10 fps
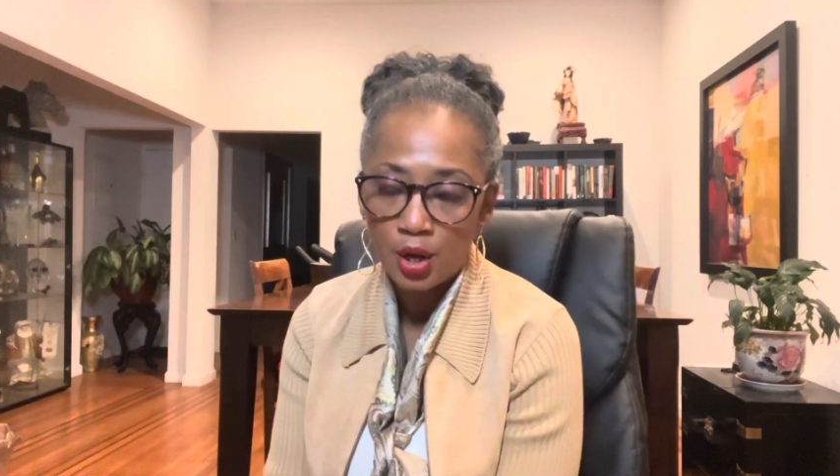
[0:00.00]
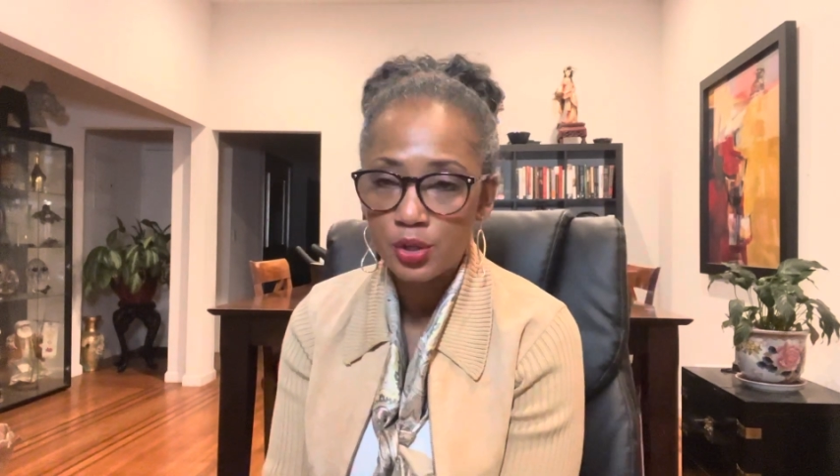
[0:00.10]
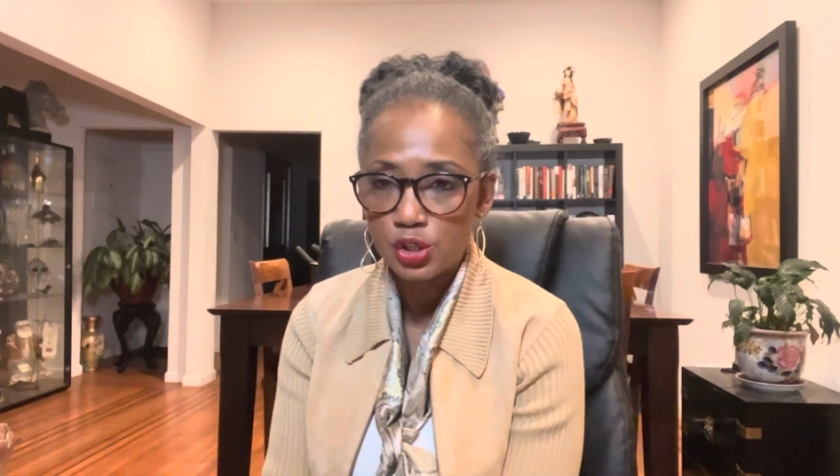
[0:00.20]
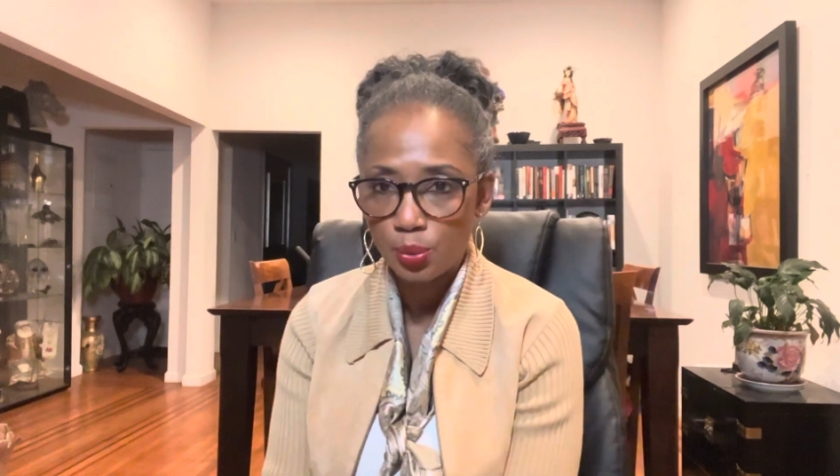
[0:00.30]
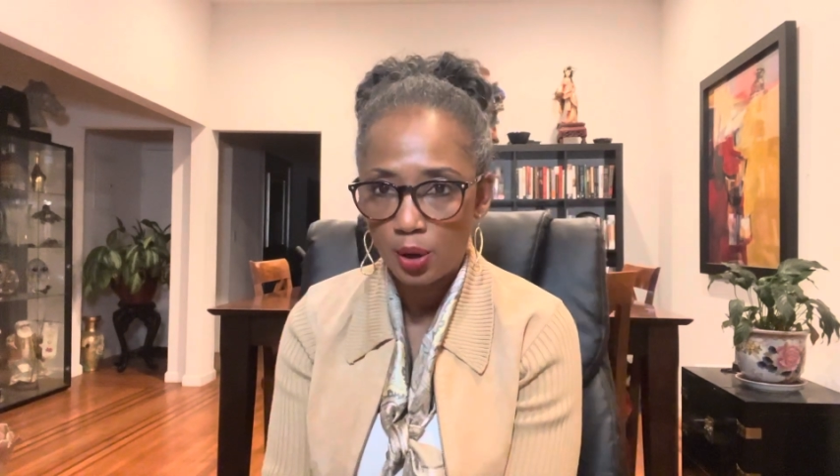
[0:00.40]
the
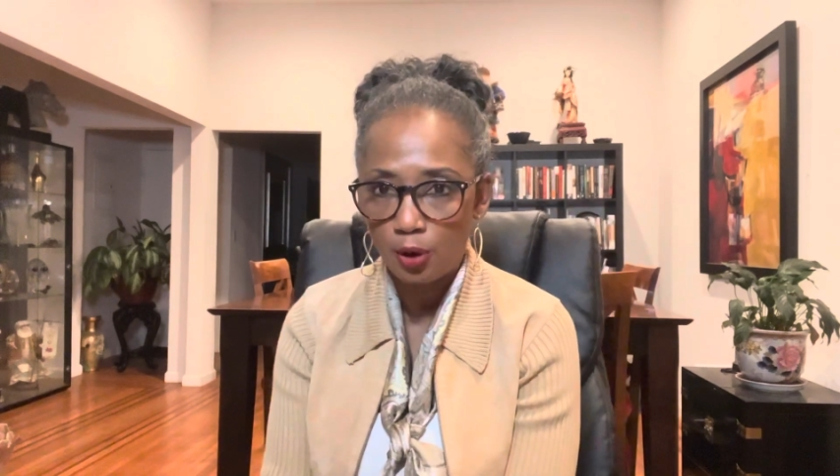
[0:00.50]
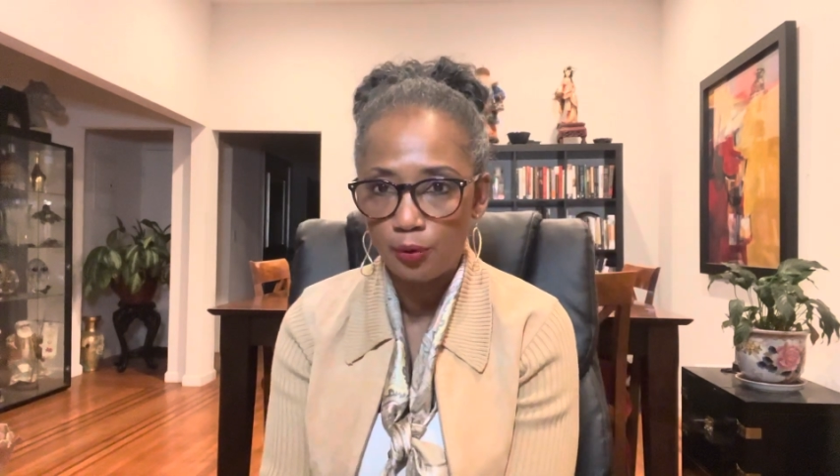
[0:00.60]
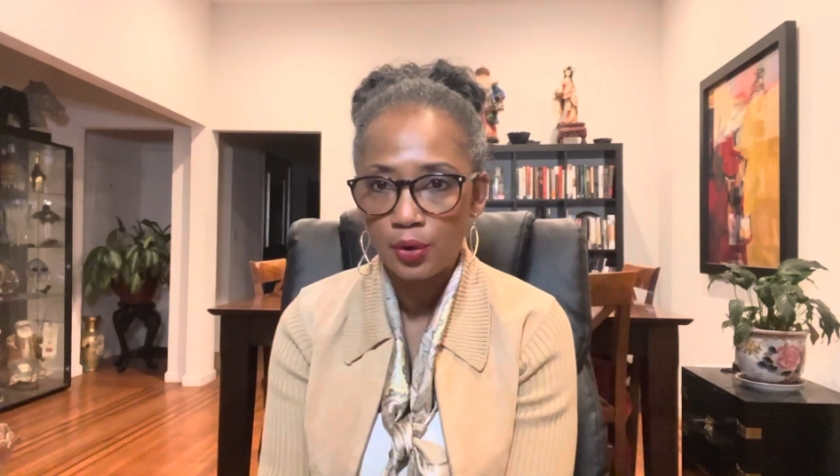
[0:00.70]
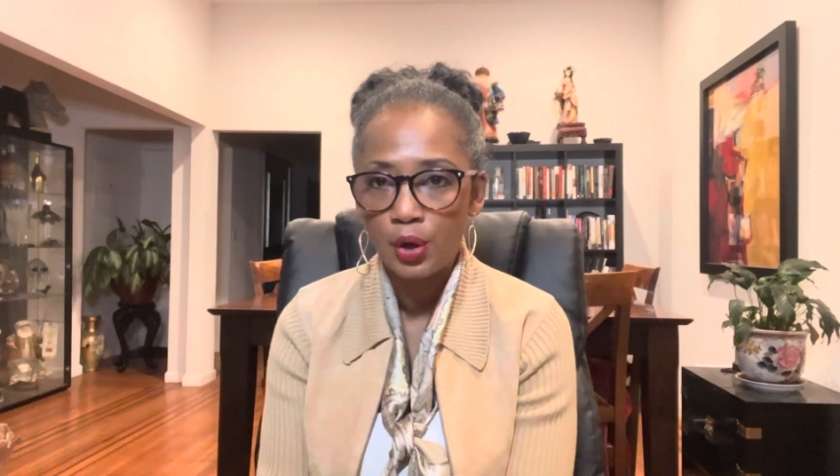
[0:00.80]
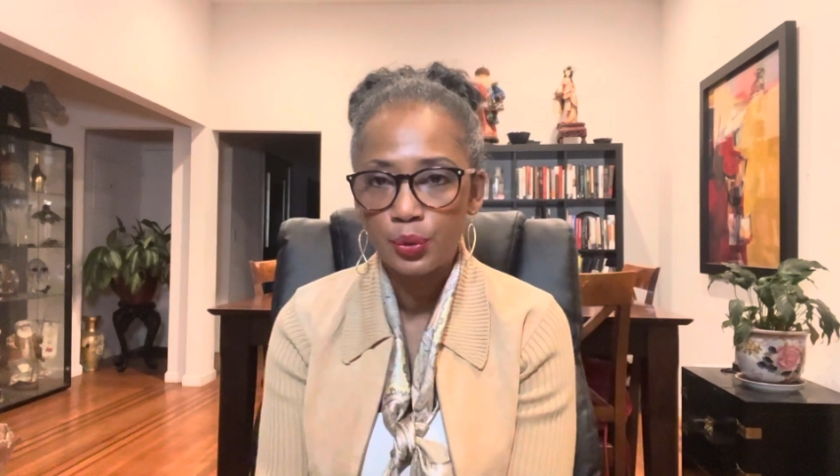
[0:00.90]
12th
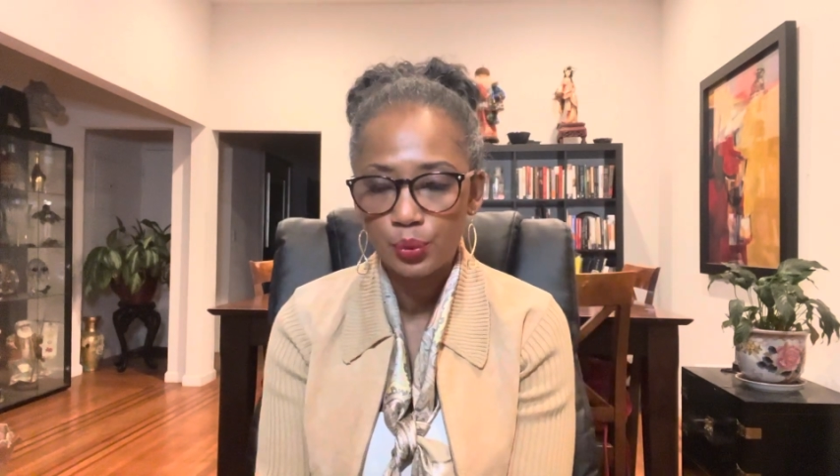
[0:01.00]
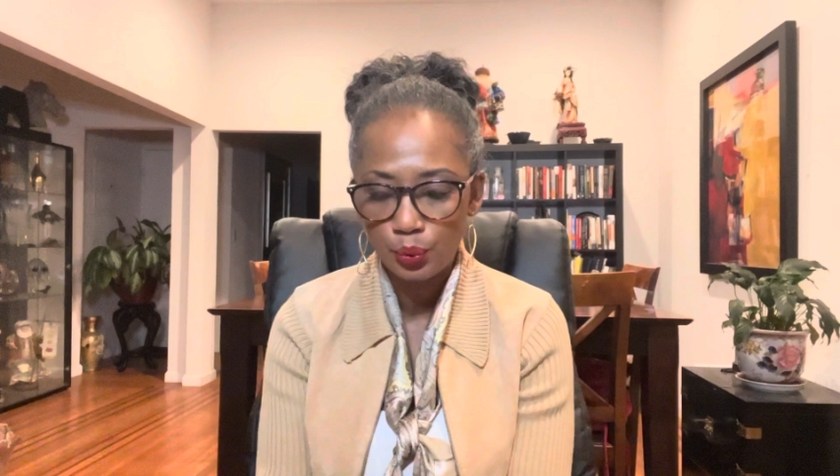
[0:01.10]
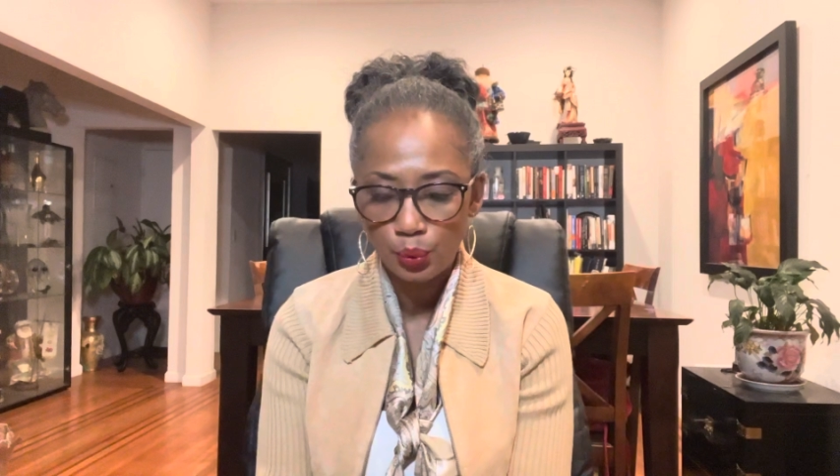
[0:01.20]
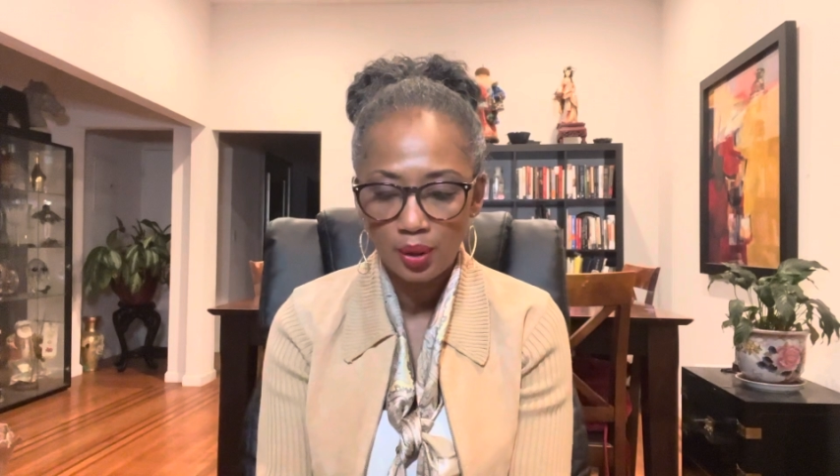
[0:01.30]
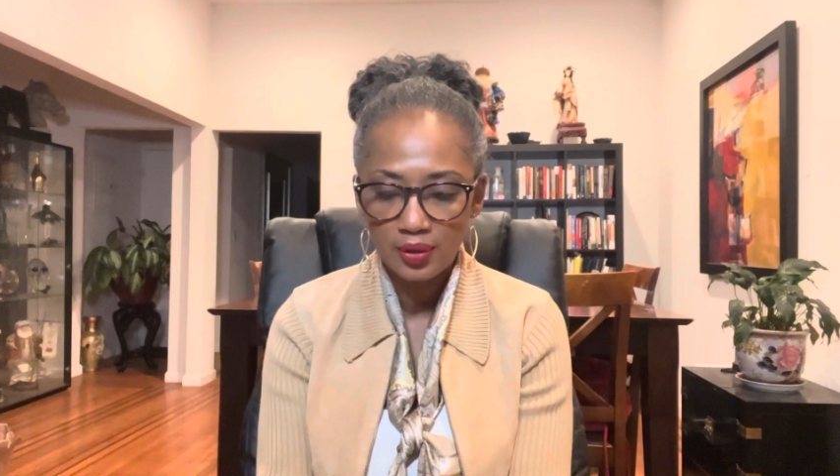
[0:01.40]
through